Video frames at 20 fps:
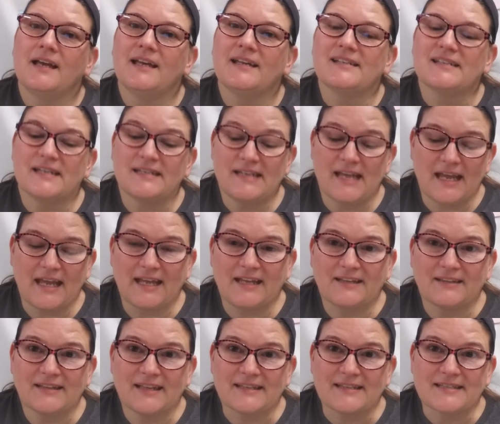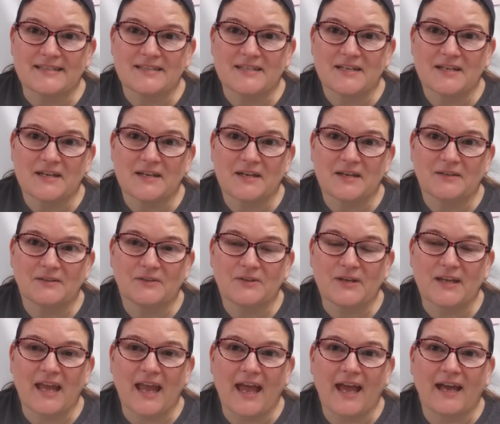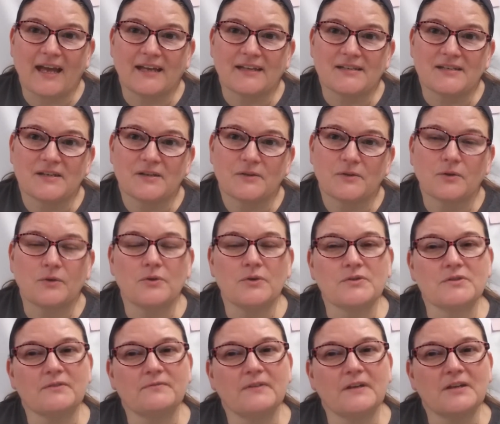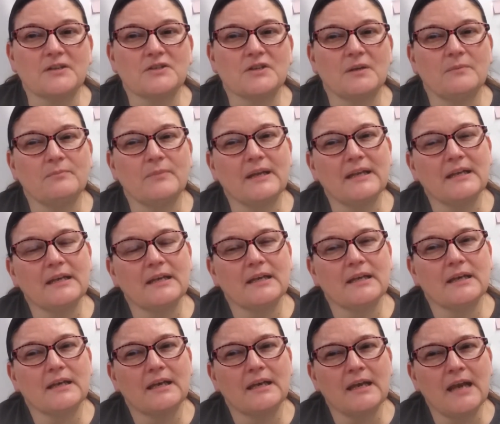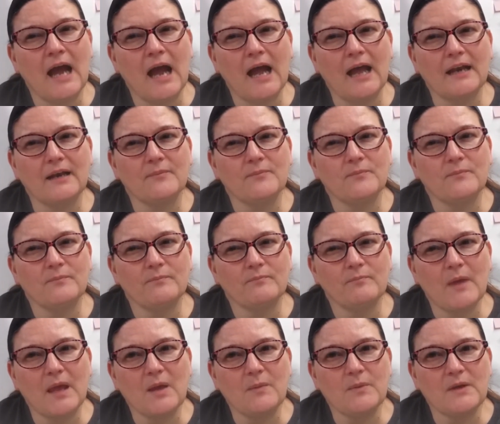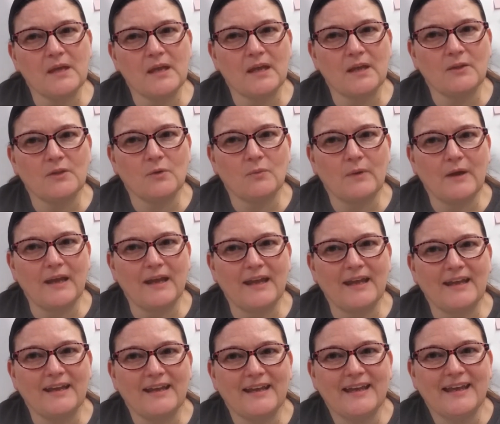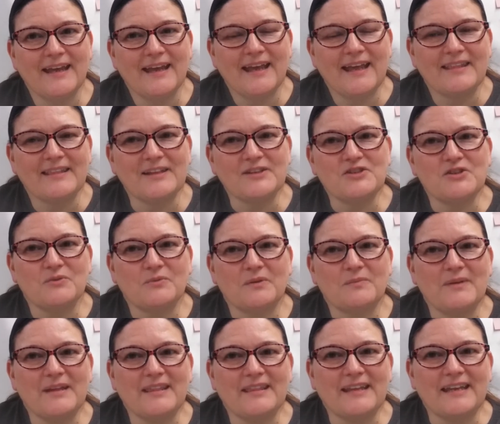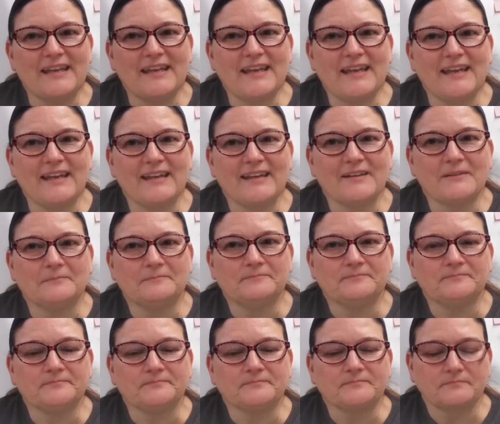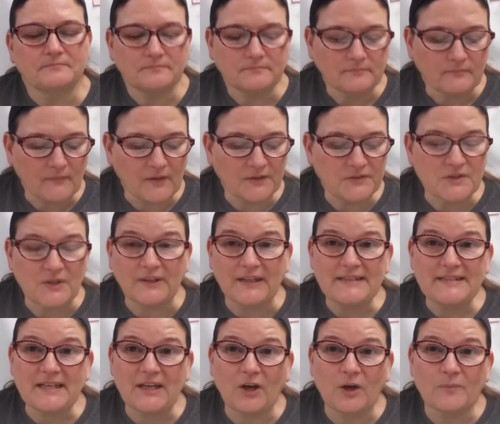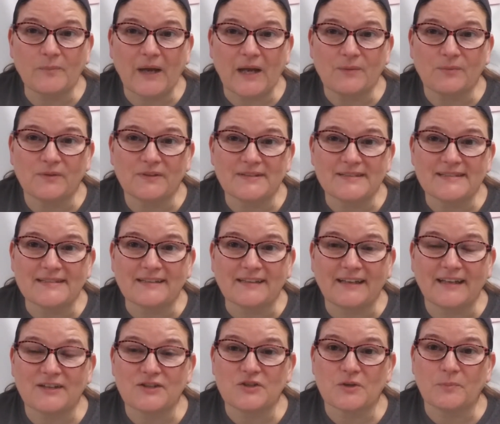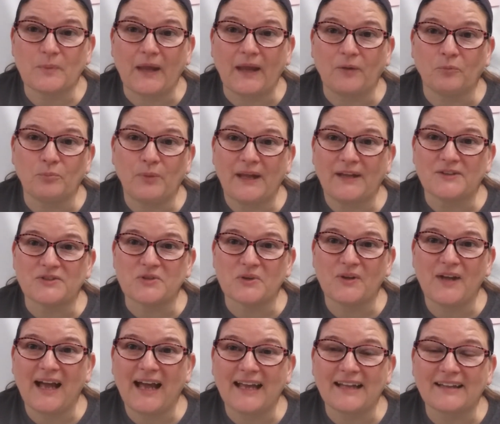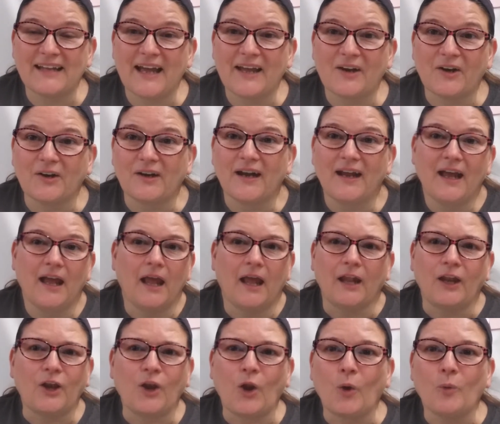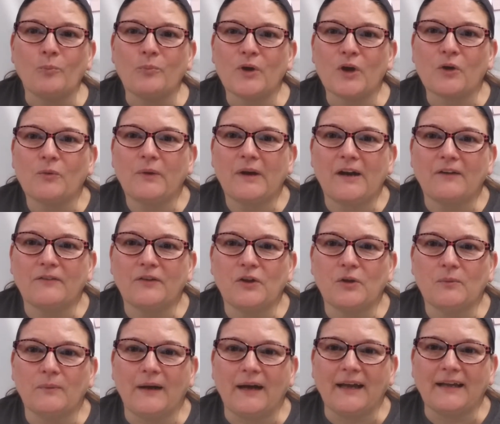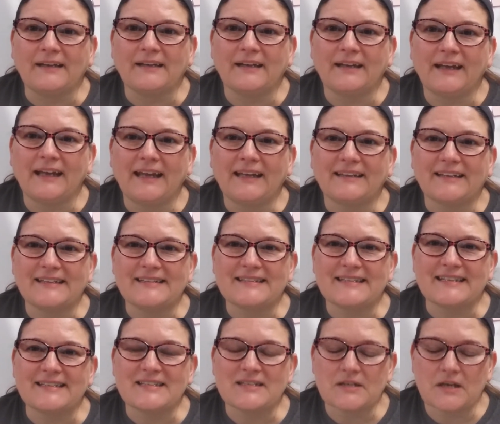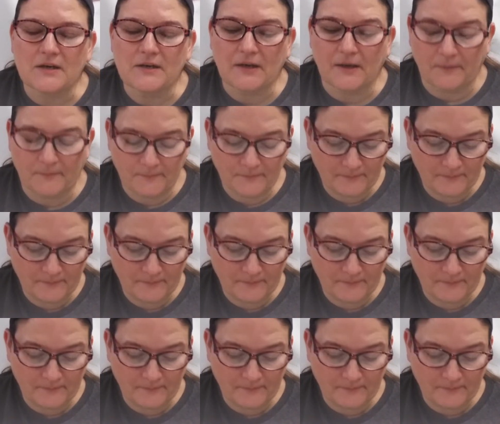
Today, let's look at the crucifixion, but not maybe in the way that you would be thinking. So let's get our Bibles, get your pen, pencil, highlighter, notebook, whatever you want, and let's get started.